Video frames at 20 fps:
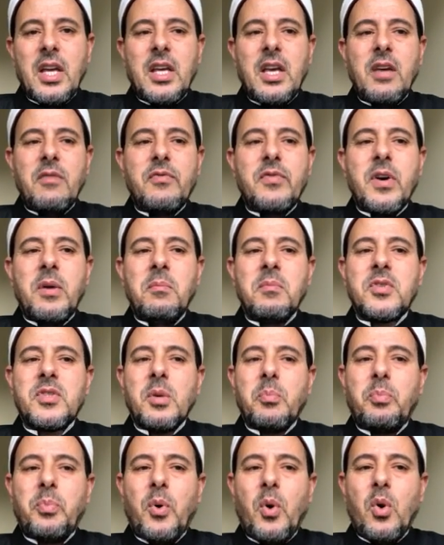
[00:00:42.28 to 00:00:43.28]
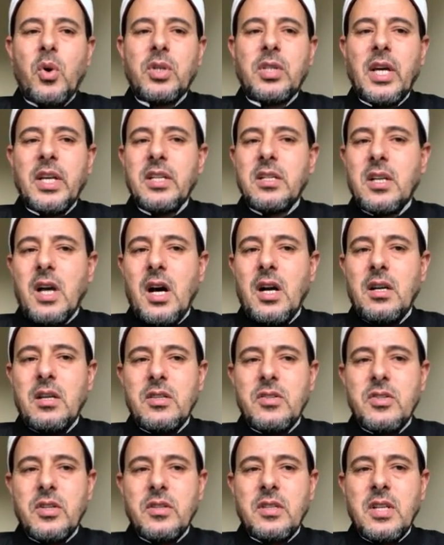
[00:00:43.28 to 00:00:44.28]
Give them support and
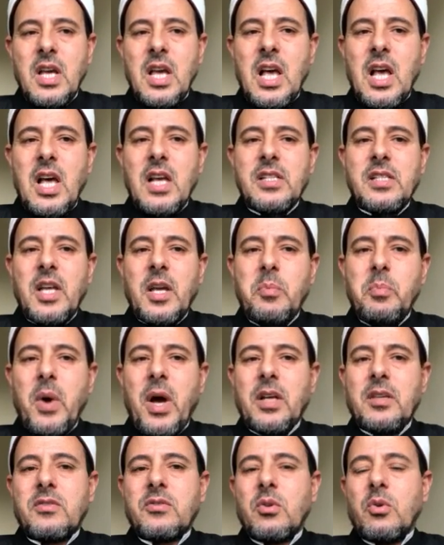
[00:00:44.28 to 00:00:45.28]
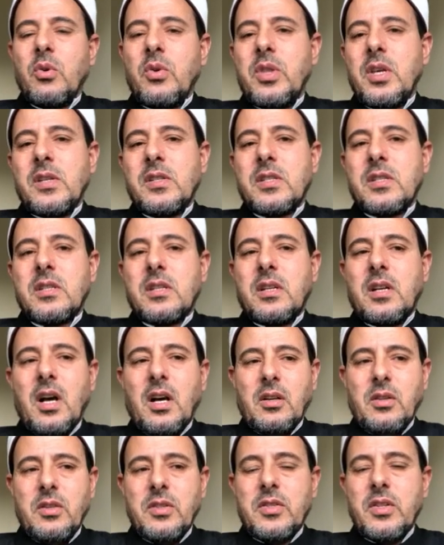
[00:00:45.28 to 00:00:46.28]
courage as they pass through this
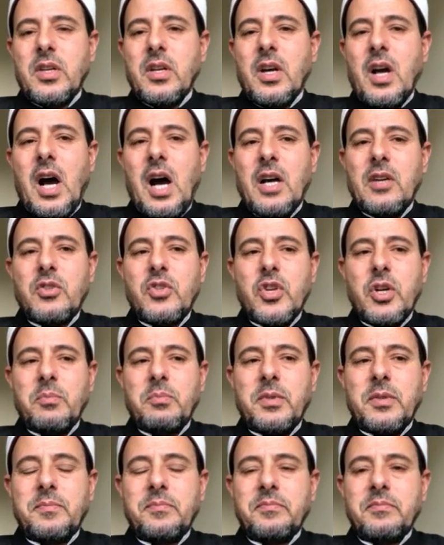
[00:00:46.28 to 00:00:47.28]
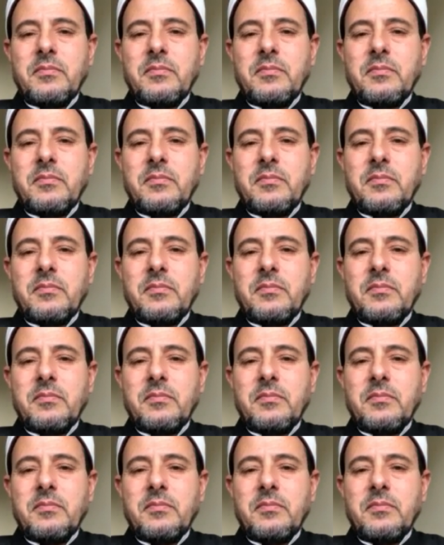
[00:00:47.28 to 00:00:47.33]
current hardship.